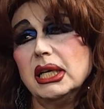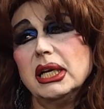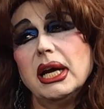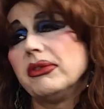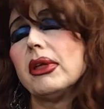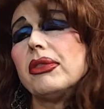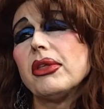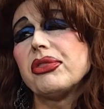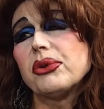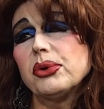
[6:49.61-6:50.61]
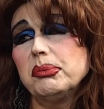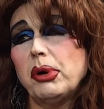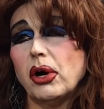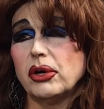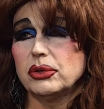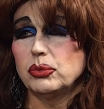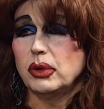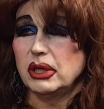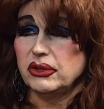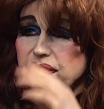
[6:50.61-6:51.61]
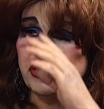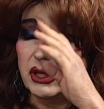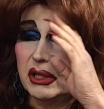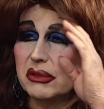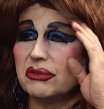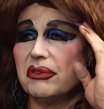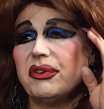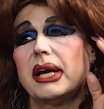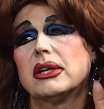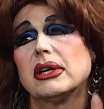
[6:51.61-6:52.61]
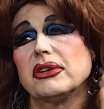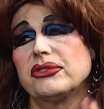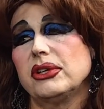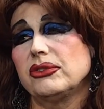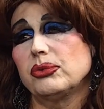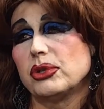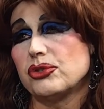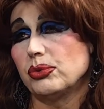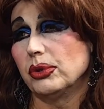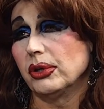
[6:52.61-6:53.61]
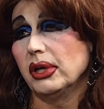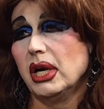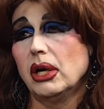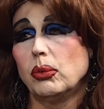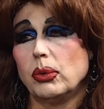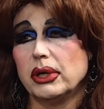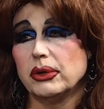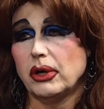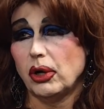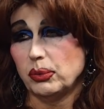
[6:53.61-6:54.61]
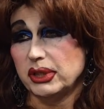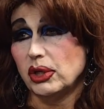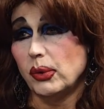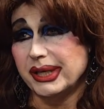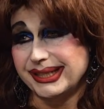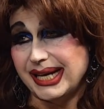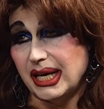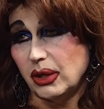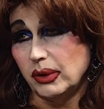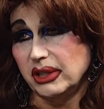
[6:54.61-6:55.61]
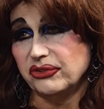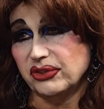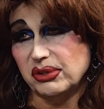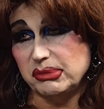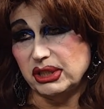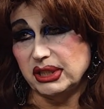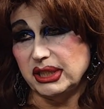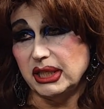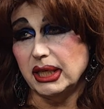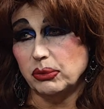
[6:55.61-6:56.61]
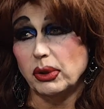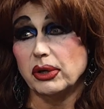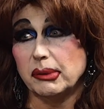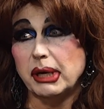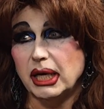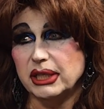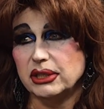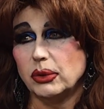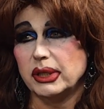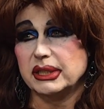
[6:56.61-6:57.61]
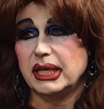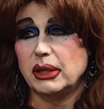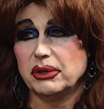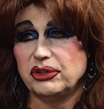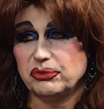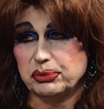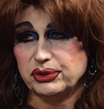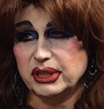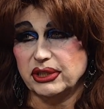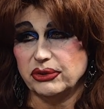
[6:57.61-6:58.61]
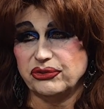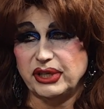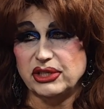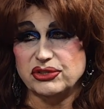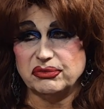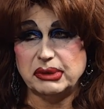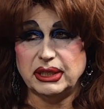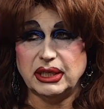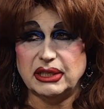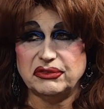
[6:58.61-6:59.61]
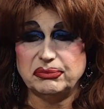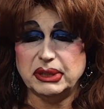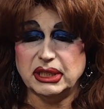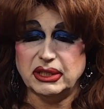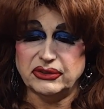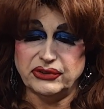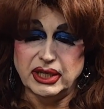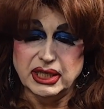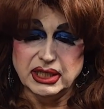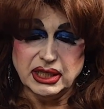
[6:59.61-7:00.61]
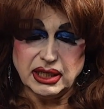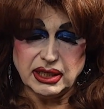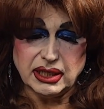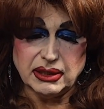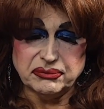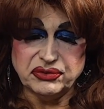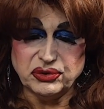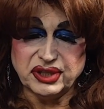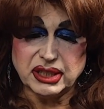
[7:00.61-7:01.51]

And then the third part was the final essays, which were where are we going now as a community and where am I going now at this particular stage of my life? Because um, if you think